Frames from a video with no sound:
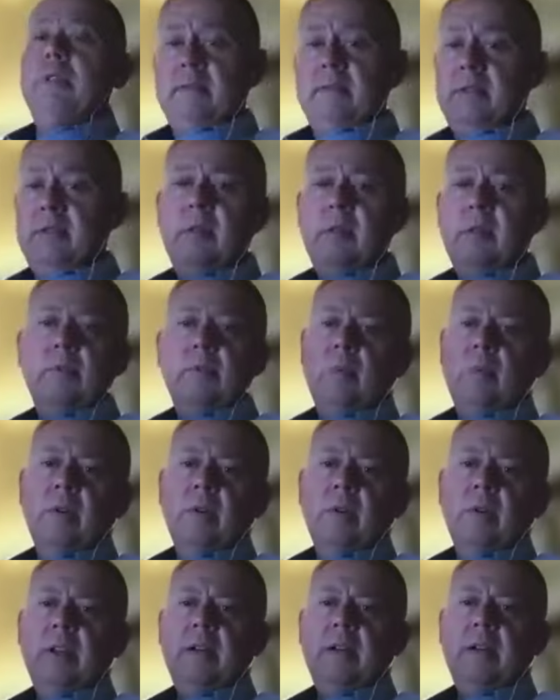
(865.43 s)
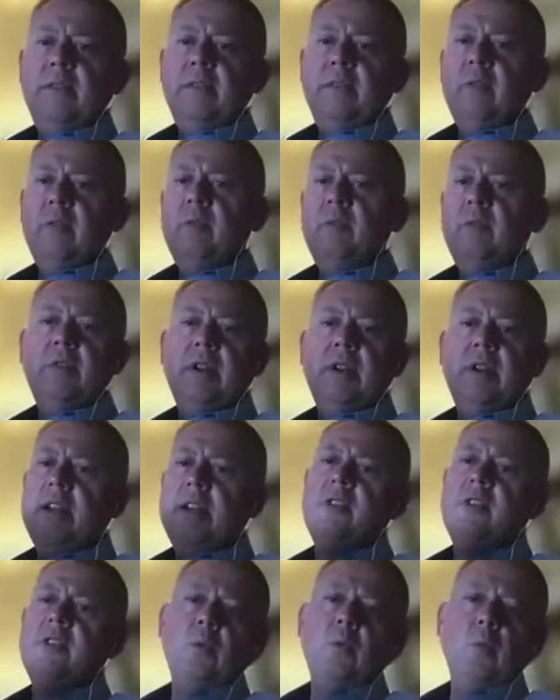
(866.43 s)
So, if the
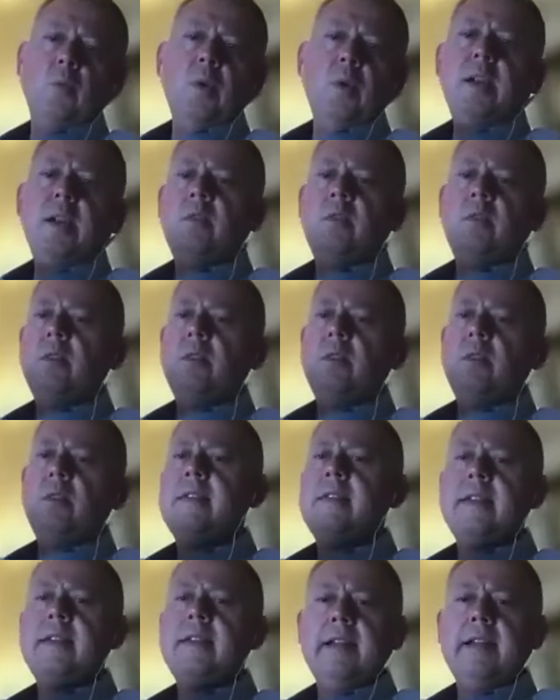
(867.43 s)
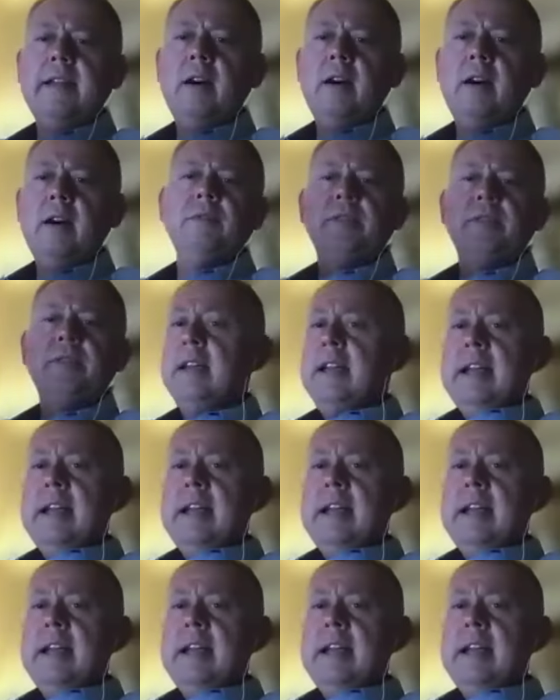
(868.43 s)
connections are weak or anything else,